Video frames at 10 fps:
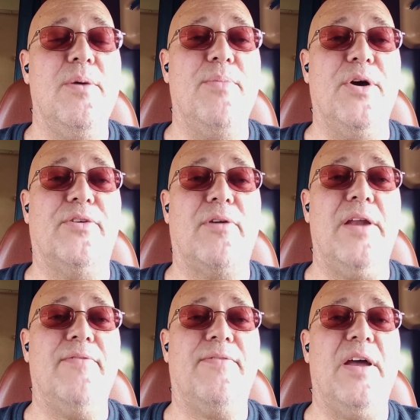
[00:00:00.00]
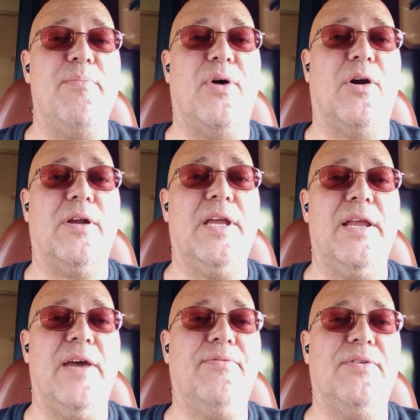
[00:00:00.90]
but trying to find parking
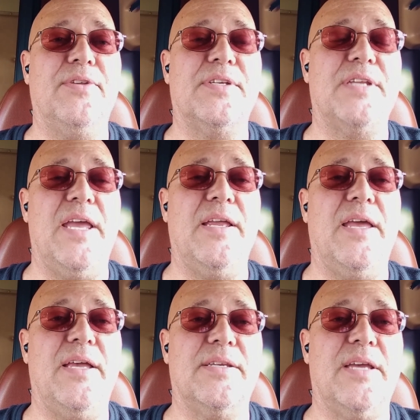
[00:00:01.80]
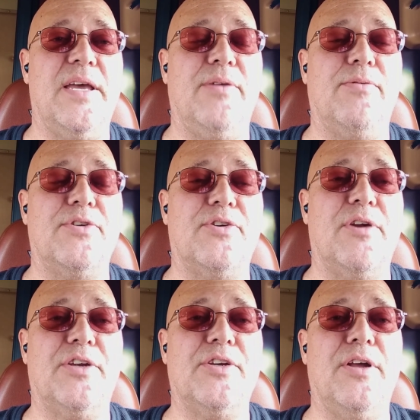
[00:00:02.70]
after the state has had a
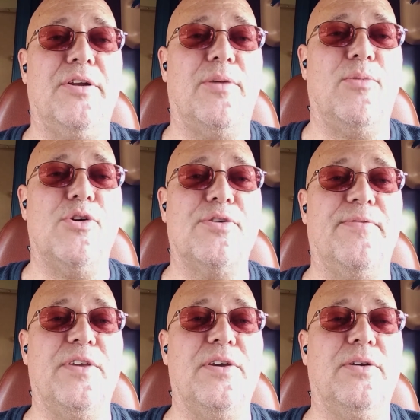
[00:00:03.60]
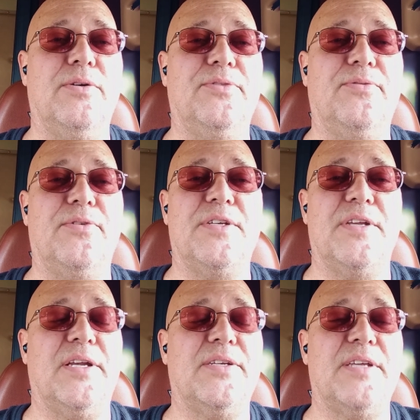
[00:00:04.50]
restriction on commercial vehicles for
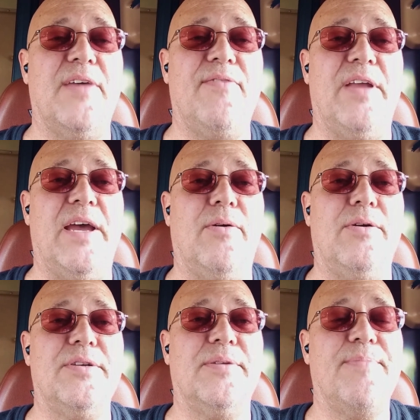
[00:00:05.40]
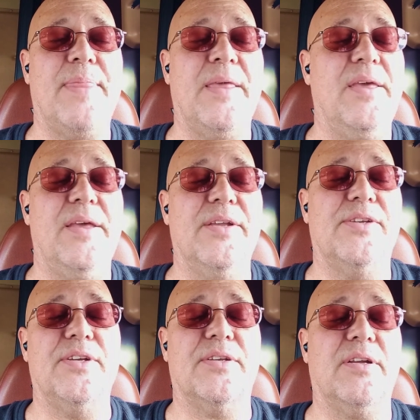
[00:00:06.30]
6-7 hours, it's
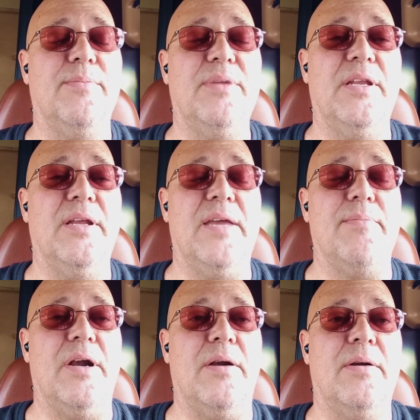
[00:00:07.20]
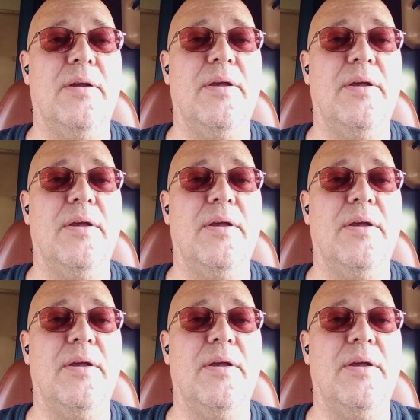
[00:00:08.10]
just going to be a nightmare.